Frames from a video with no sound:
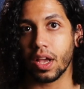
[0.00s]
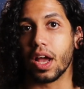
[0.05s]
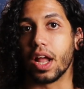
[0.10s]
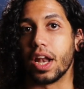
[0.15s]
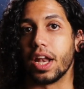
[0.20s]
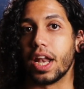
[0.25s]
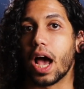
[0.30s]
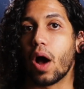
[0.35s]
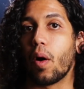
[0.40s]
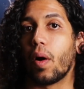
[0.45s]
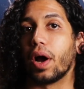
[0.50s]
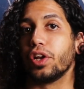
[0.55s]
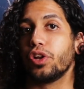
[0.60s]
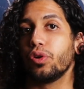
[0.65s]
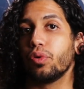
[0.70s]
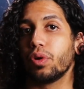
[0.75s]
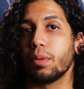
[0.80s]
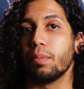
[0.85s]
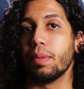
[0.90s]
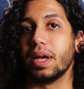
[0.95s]
Now, I do
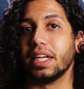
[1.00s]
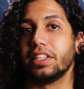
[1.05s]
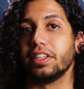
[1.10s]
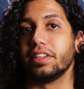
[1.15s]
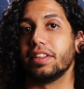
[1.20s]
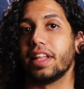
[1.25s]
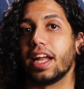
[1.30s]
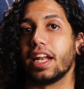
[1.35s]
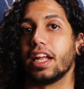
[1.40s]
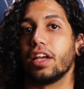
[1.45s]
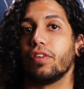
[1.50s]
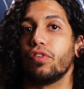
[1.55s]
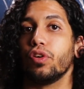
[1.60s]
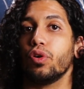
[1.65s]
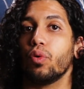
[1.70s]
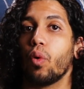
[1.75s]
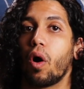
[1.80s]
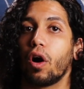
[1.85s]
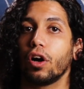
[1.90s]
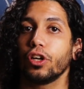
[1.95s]
want to mention that if
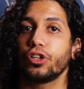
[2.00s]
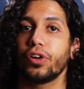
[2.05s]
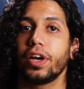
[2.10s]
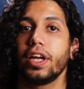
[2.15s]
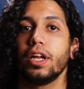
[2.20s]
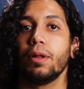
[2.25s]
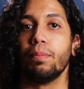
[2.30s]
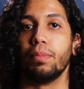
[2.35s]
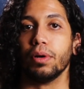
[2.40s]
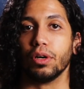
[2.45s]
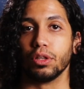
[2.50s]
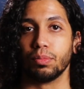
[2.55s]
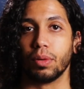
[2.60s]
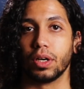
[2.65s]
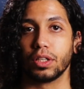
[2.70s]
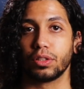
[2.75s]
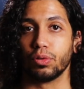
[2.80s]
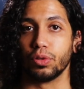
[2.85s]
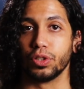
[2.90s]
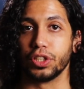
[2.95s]
you are trying to build
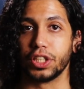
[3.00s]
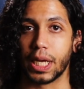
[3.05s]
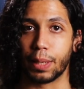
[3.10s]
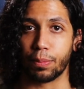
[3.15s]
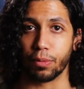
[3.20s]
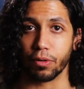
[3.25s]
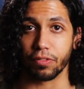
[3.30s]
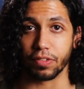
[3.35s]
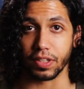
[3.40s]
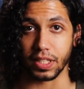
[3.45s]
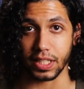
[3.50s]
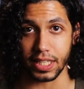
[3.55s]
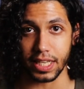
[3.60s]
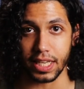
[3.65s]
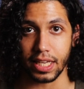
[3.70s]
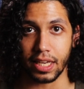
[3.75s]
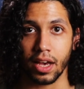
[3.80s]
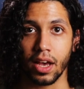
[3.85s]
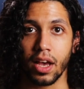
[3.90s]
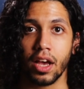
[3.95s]
muscle and shape your
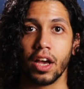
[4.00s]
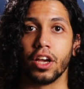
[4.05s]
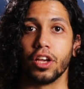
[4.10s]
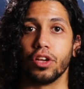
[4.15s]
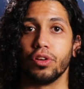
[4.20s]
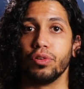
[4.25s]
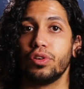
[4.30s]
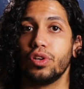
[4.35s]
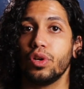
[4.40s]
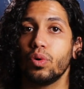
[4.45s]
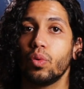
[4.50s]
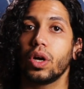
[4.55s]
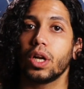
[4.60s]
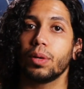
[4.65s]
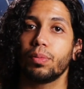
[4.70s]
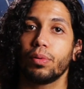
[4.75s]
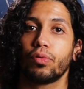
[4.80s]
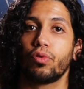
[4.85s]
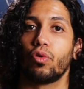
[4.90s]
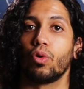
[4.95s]
physique, you do want to
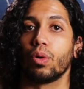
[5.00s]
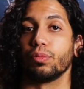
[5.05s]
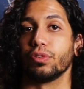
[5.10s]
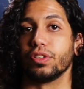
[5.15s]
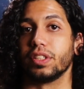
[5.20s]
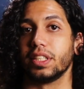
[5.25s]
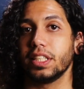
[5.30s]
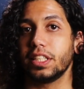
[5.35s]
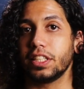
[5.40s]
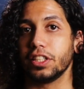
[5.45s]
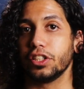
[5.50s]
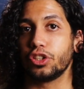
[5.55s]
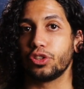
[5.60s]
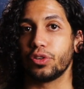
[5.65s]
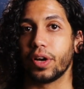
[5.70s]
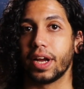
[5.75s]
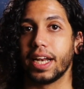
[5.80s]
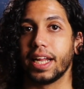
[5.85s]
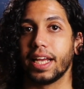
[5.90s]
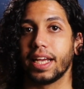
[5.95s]
perform resistance
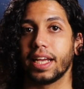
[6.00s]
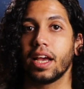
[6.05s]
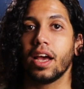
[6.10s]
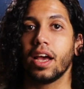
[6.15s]
training.